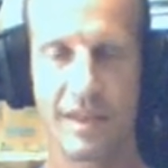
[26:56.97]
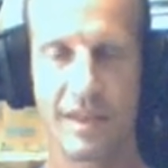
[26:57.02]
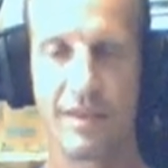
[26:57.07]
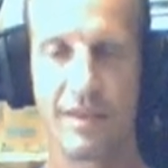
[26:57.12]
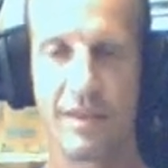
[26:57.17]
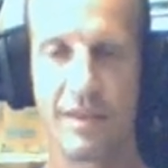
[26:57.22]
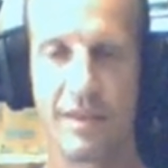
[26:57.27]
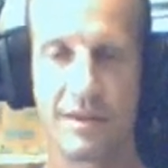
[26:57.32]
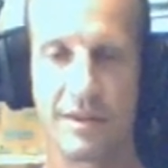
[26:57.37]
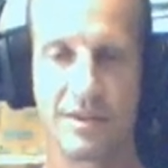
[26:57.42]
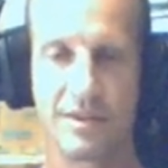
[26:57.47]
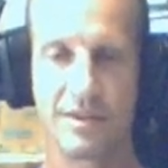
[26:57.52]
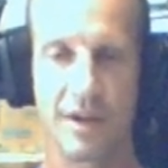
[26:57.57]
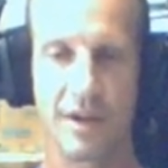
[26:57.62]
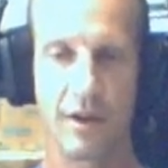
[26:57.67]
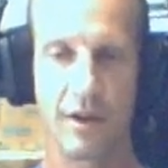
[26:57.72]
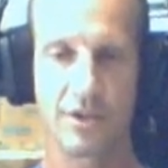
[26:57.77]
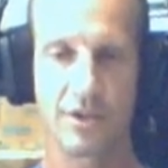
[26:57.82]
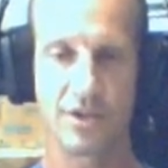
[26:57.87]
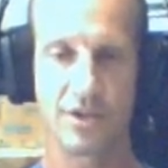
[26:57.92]
There's
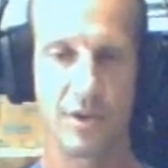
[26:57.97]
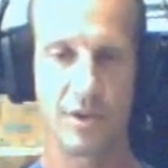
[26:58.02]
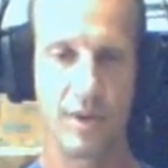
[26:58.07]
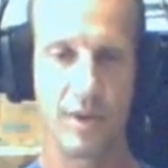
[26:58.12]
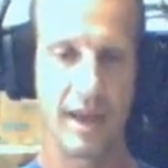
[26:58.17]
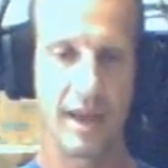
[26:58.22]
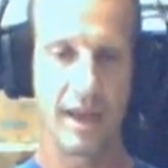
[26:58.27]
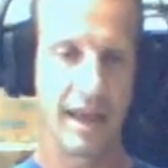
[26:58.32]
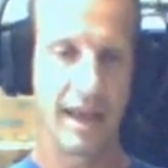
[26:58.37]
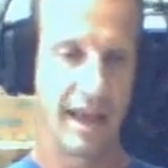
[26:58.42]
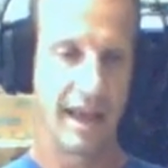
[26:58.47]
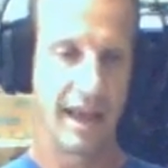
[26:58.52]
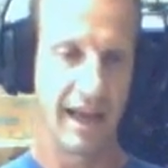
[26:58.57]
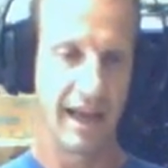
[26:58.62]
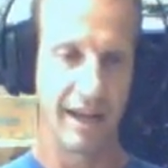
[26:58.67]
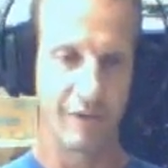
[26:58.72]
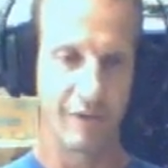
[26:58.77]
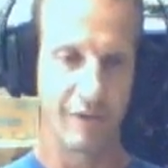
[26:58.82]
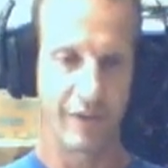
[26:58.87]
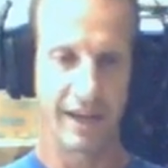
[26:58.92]
also an
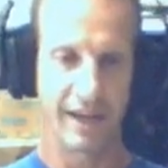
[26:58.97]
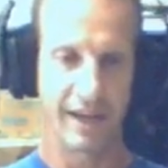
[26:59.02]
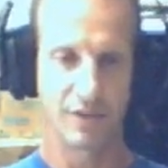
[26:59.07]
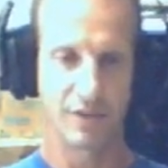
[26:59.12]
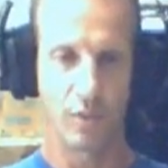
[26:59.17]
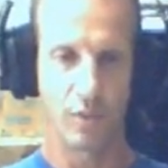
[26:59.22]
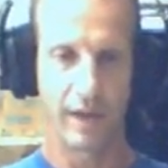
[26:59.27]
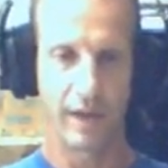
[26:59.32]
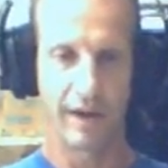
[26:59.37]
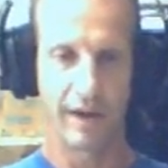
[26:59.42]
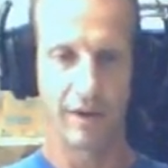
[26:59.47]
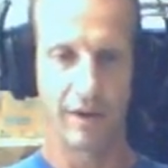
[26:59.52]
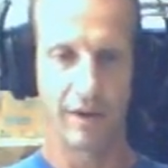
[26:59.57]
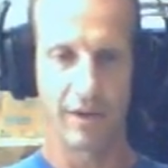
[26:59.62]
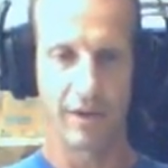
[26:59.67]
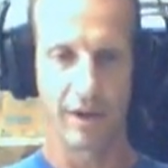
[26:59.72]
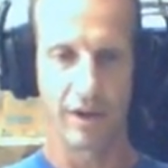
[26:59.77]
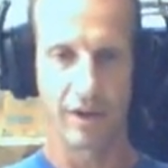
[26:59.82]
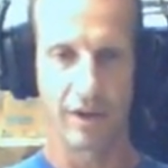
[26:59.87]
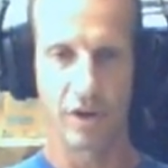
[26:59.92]
effect where
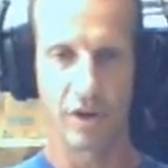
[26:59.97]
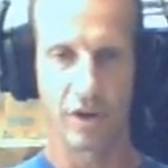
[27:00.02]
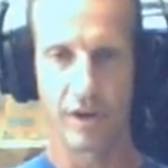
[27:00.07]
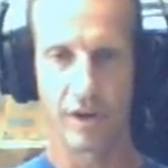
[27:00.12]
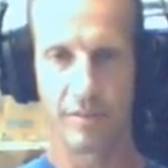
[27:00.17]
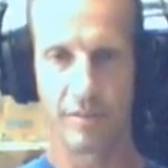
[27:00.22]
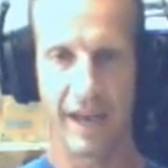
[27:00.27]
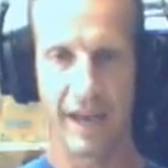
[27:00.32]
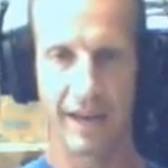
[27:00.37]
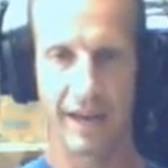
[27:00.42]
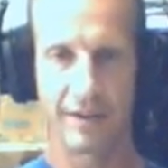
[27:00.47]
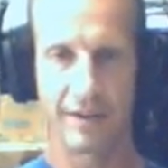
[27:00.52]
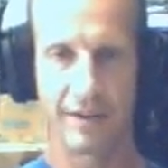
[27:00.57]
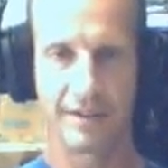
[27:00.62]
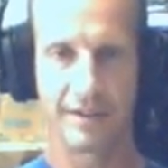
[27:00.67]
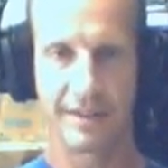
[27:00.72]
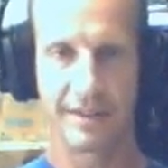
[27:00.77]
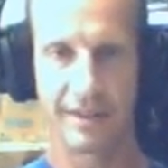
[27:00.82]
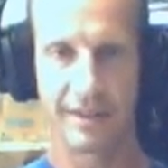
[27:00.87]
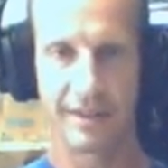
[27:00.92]
the current
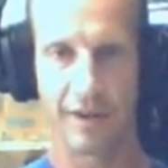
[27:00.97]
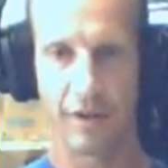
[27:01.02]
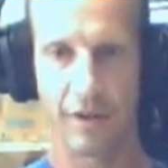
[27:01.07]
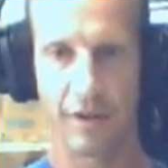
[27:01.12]
patterns, all